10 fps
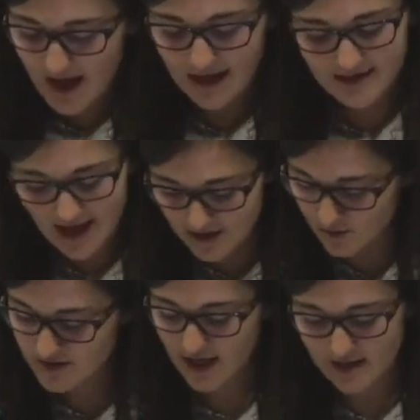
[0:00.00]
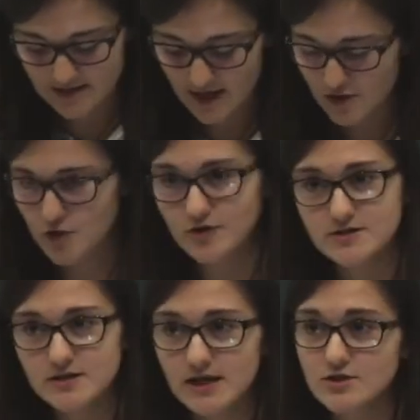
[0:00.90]
Attend those guest
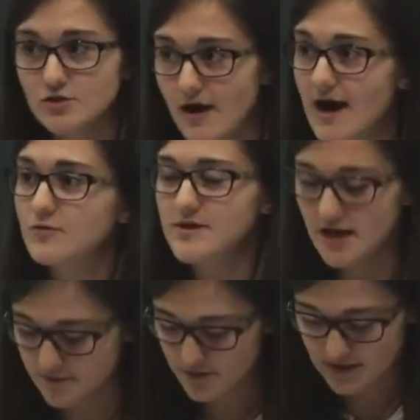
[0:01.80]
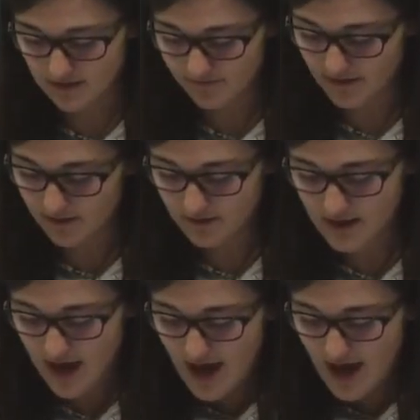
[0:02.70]
lectures, interact with experts in the field,